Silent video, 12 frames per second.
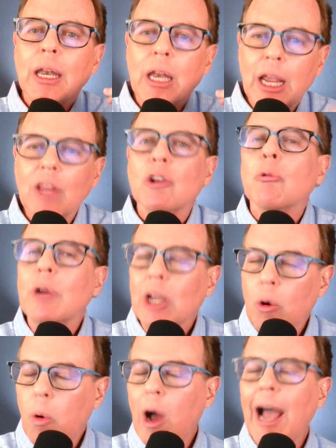neither
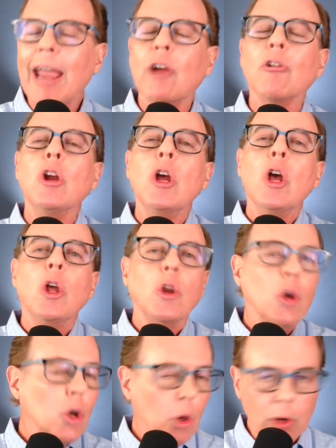require
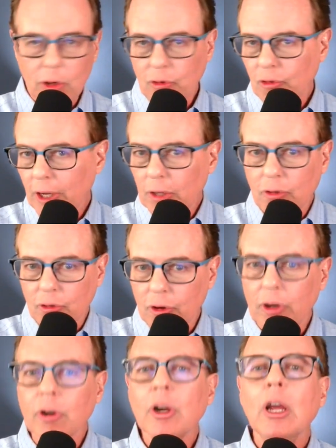nor
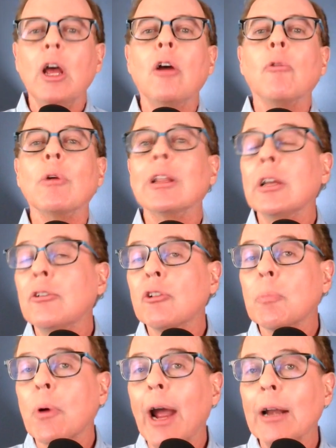censor
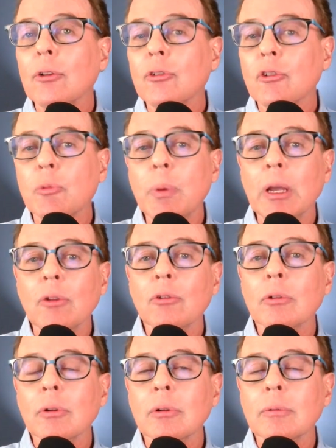religious practice or
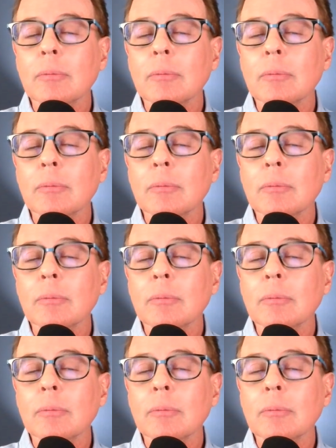speech.